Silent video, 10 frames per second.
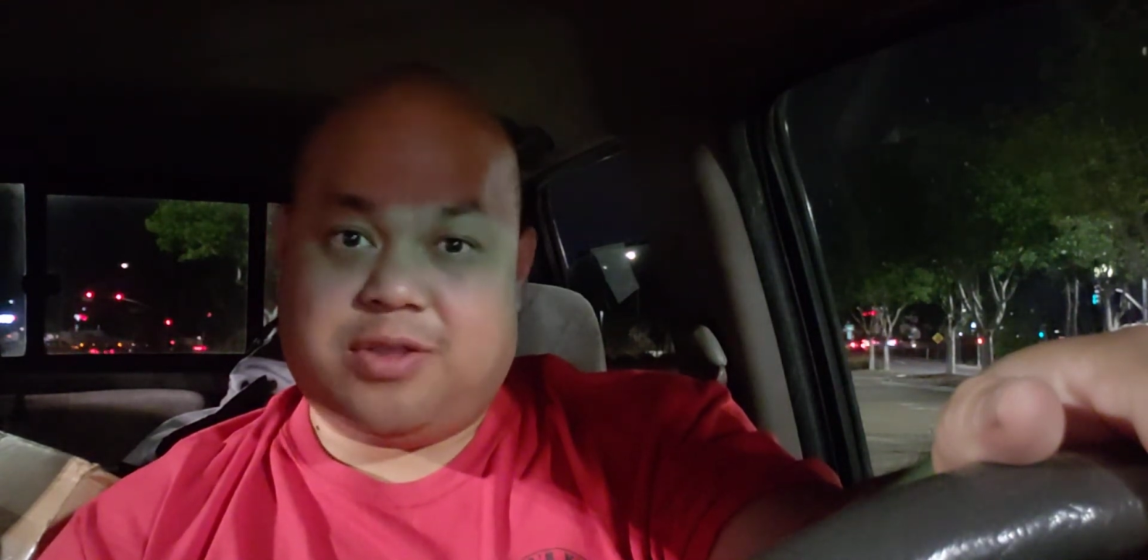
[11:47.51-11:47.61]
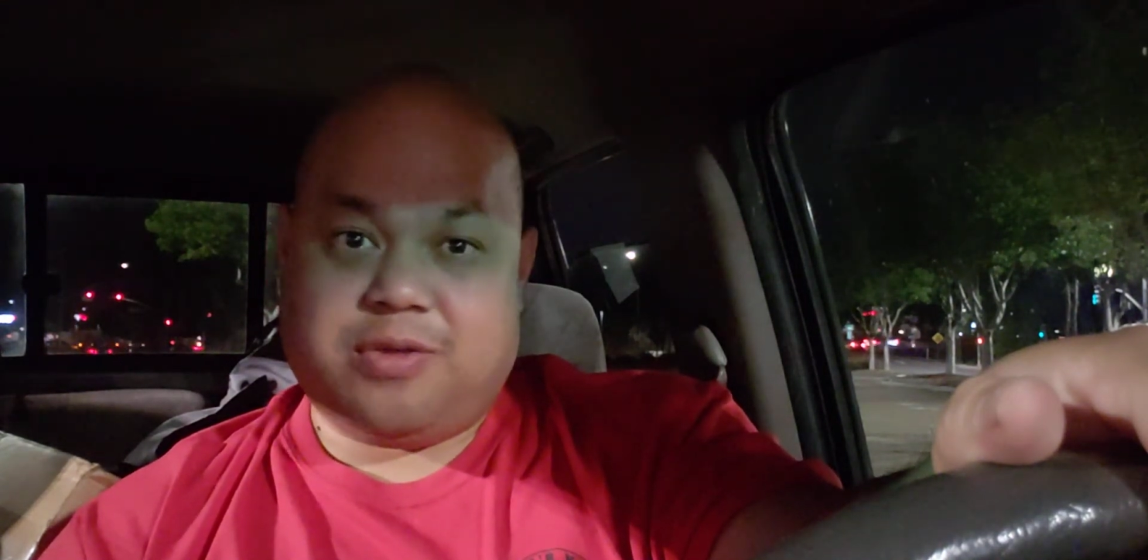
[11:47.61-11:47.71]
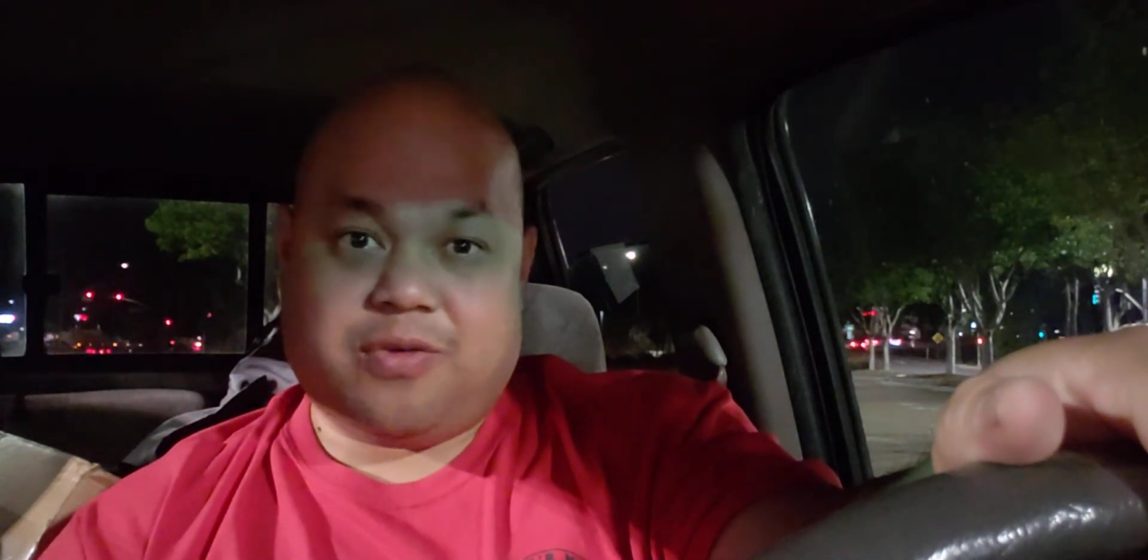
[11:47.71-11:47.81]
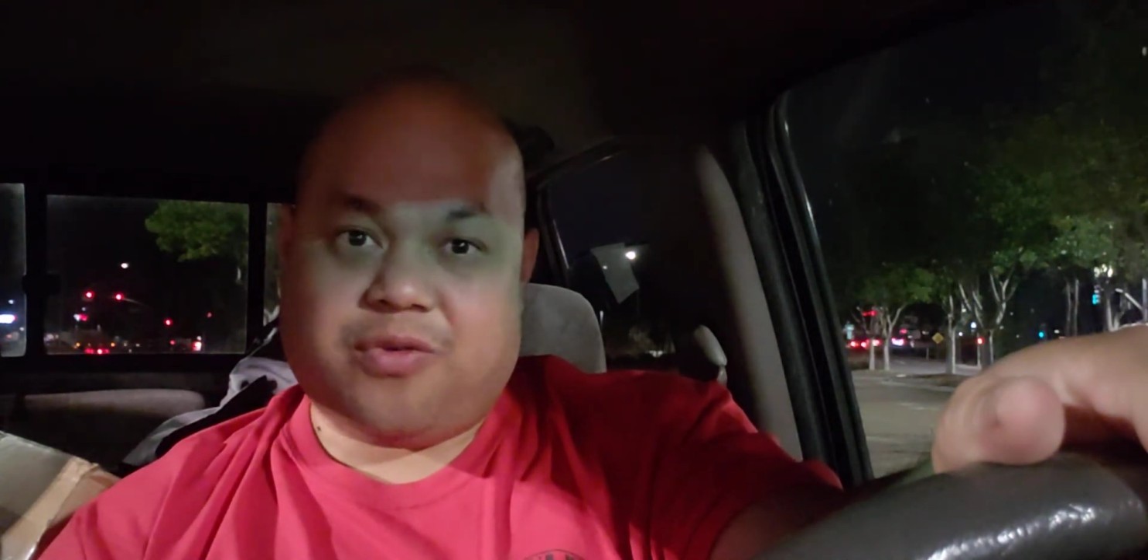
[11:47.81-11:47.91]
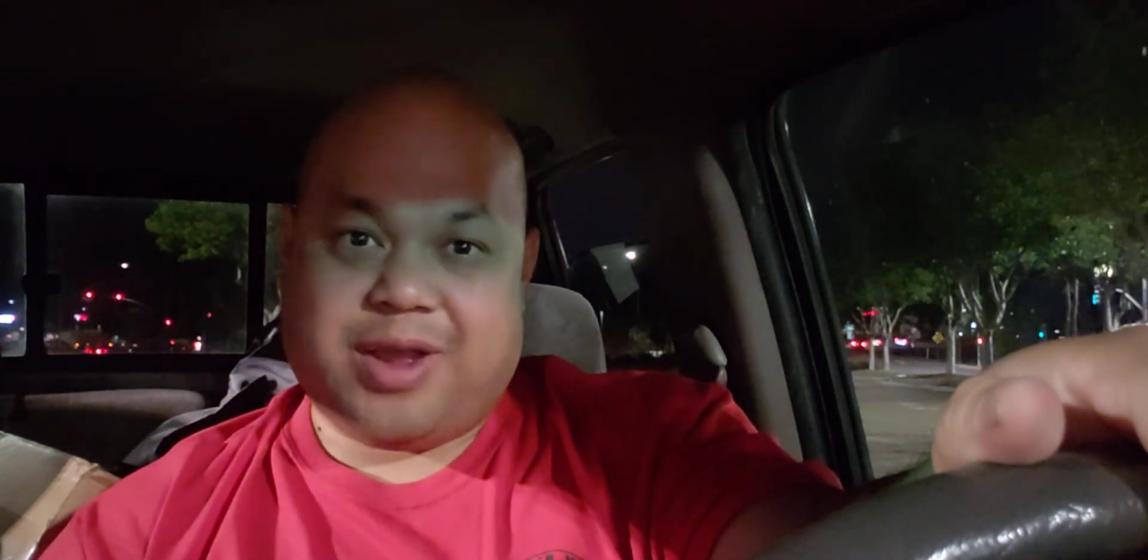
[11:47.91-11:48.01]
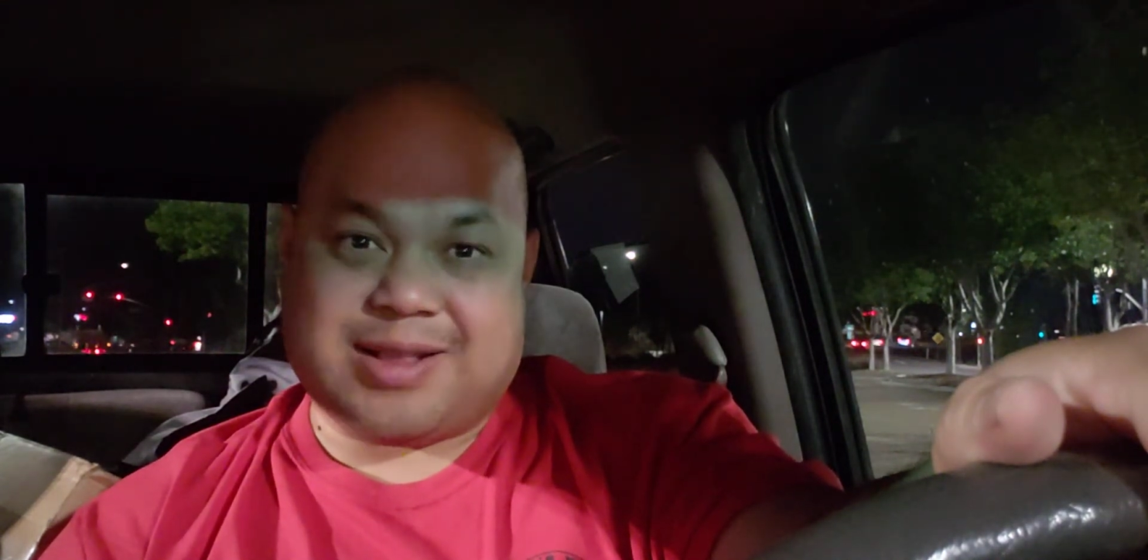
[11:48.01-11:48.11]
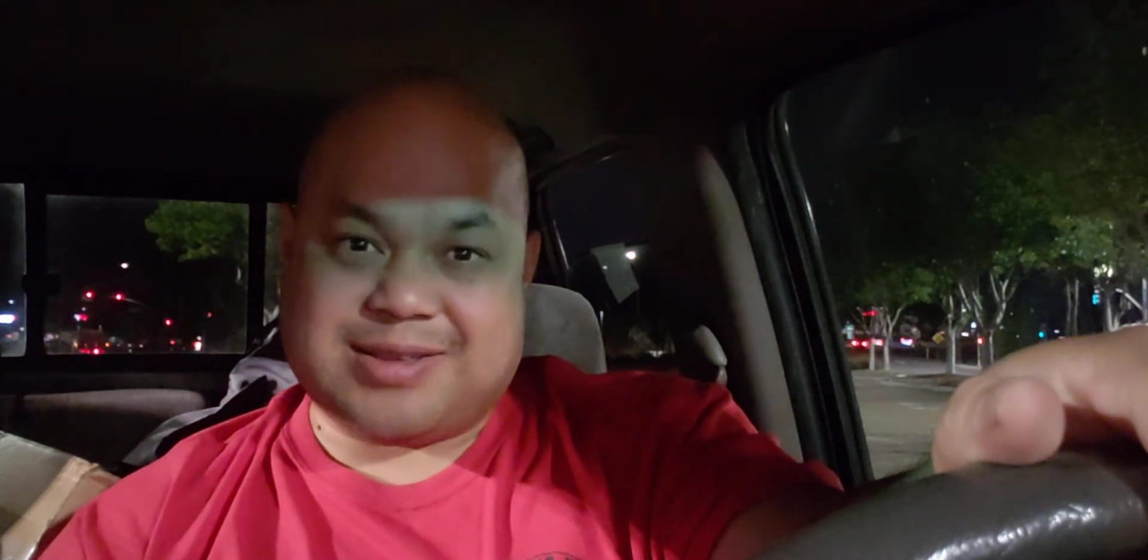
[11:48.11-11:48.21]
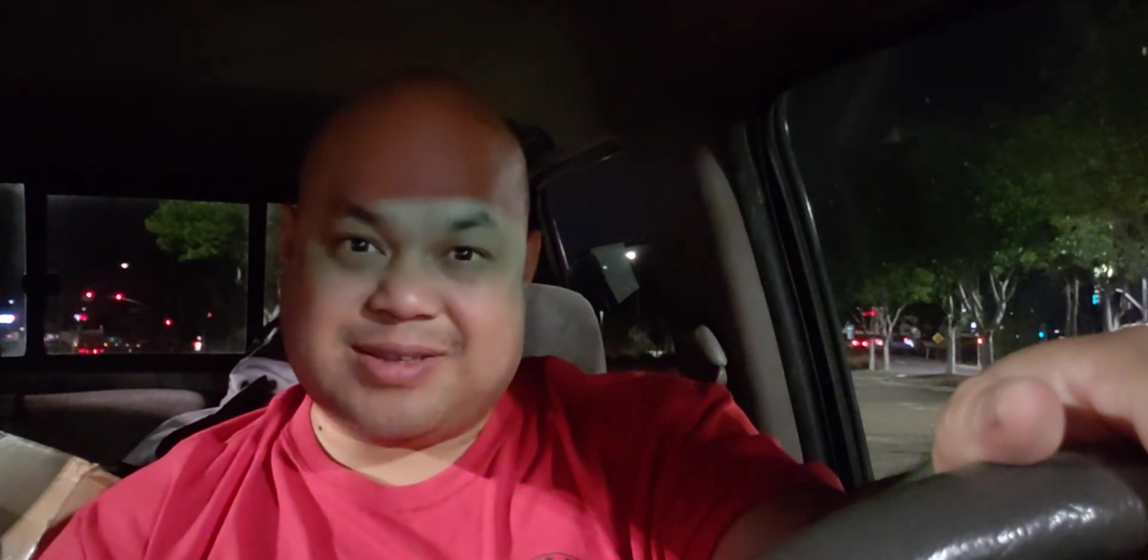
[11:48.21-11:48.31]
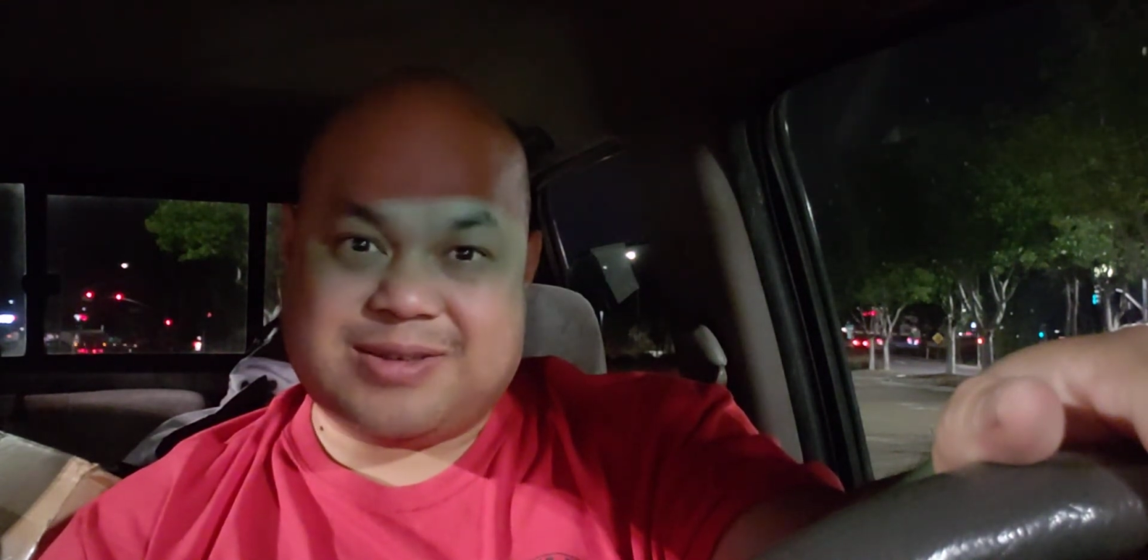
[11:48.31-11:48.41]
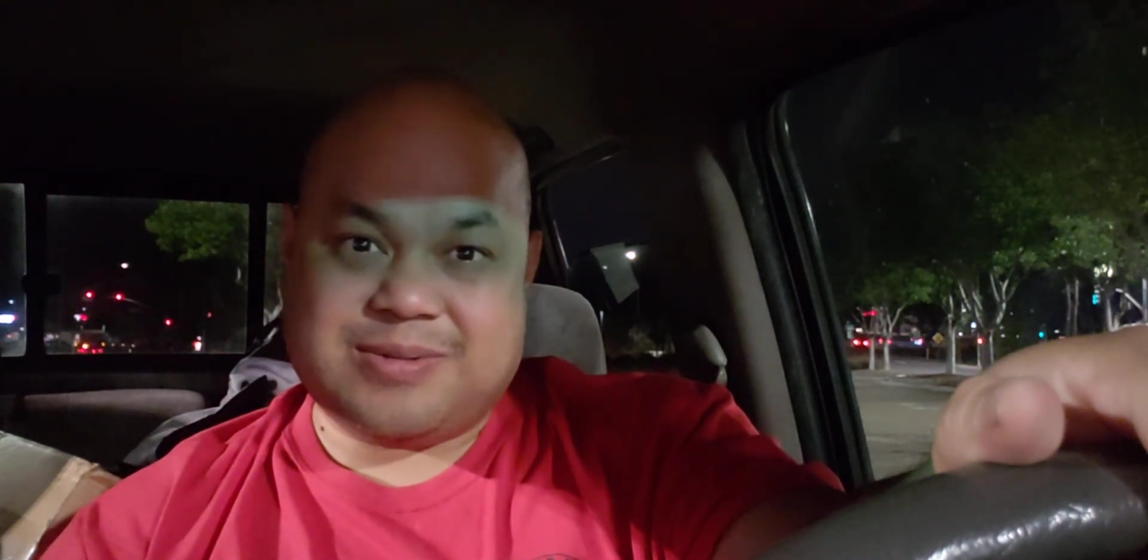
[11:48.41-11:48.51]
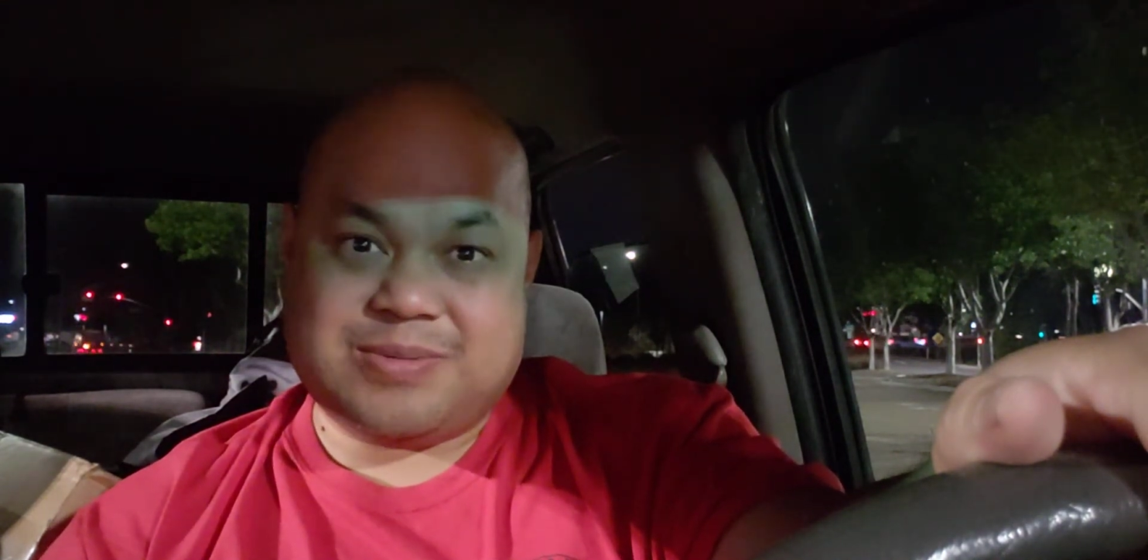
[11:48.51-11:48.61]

new friends.